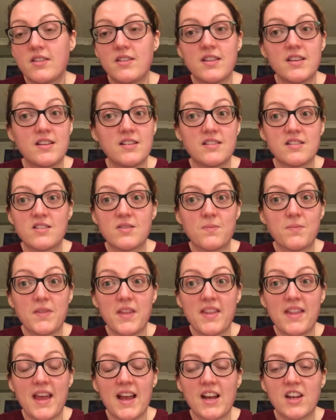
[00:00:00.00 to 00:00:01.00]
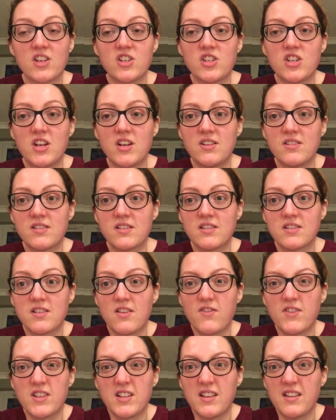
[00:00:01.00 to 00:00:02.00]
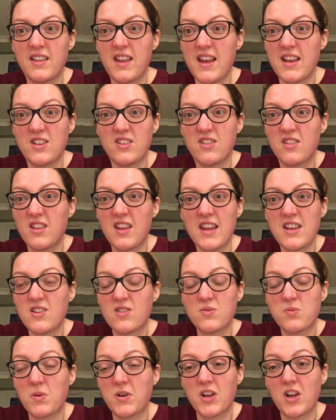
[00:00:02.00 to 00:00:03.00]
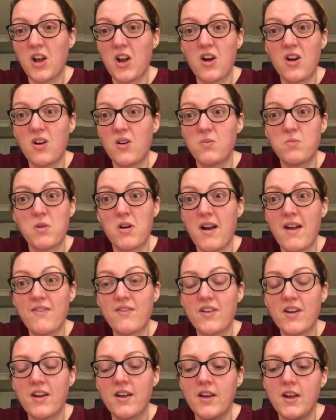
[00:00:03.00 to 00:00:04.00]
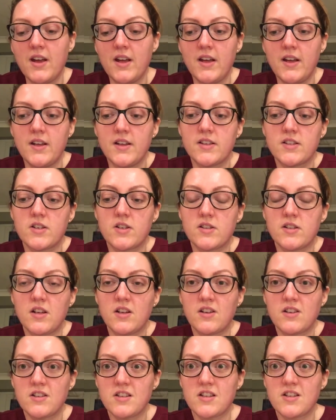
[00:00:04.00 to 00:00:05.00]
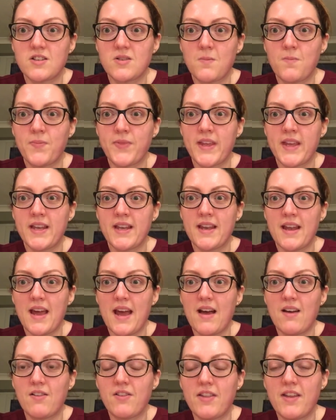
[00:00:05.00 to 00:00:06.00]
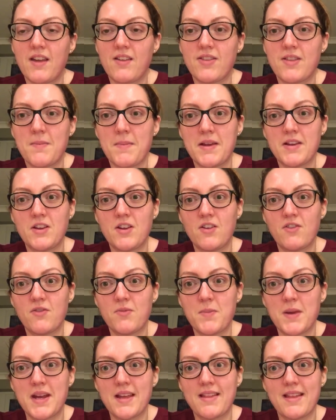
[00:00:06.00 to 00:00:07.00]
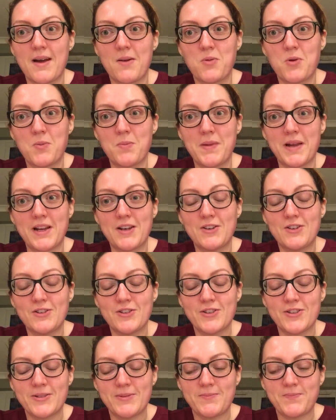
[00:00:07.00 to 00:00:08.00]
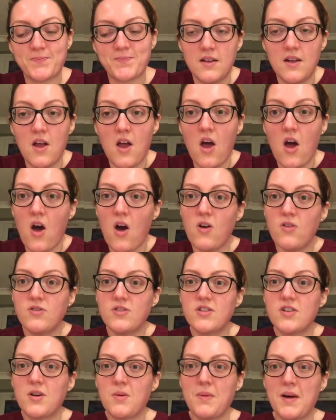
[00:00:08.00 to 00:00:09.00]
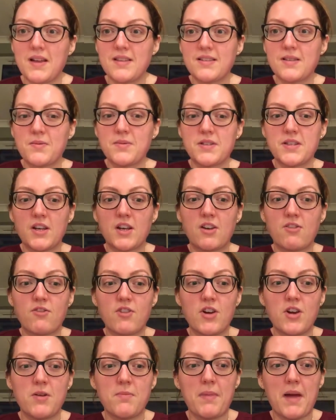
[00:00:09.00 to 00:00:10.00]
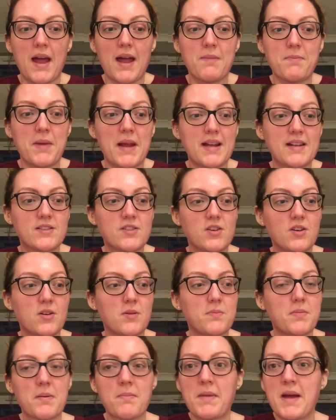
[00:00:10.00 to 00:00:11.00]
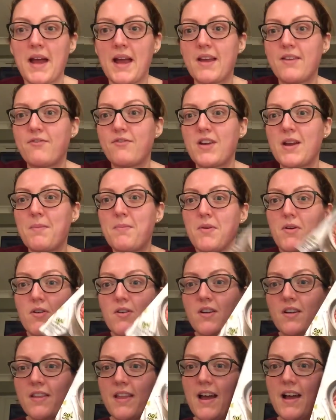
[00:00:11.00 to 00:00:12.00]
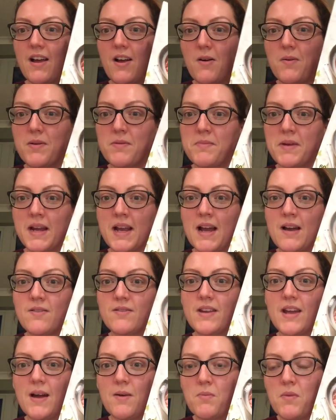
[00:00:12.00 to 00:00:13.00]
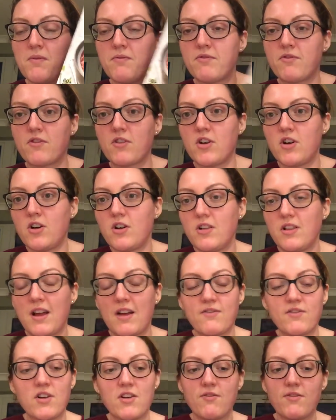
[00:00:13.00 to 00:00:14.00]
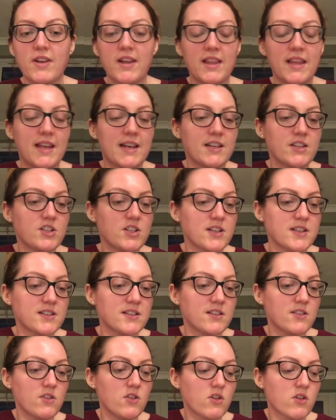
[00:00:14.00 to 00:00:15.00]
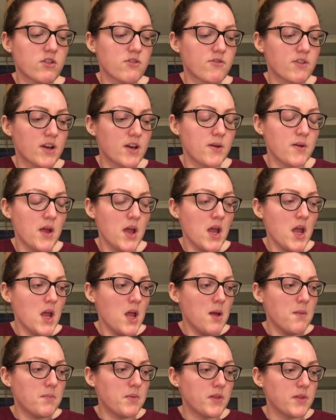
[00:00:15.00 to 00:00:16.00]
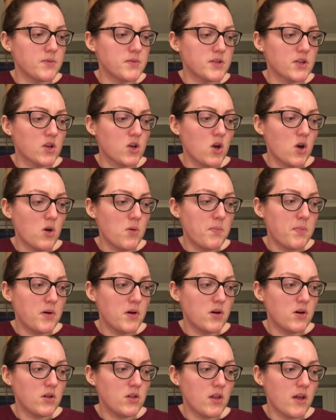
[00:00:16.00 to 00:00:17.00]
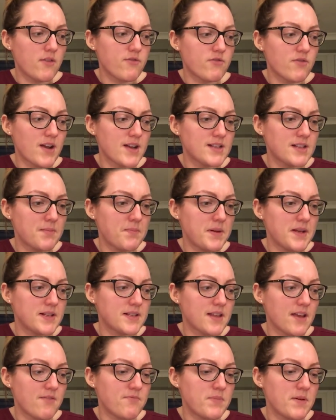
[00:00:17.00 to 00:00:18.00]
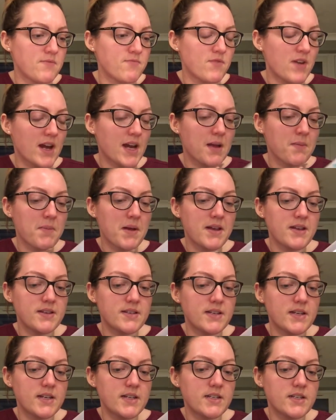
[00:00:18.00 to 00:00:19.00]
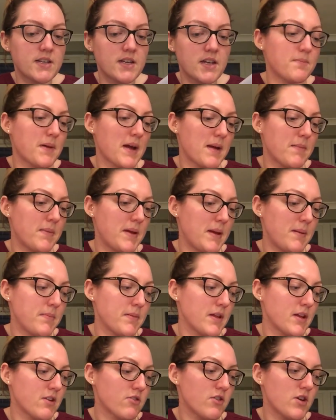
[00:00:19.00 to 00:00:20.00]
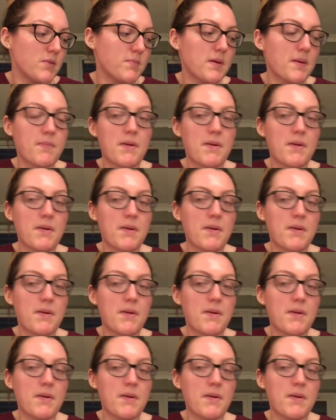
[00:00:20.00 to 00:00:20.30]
there's something that I can choose, because obviously they just want to go wherever. So as long as there's something healthy on the menu for me, that will be good. Also, whilst I was at group, I picked up my free book that I got with my countdown, One for All. I've not really had a chance to look through, but there was a couple of recipes that have been recommended by people at group.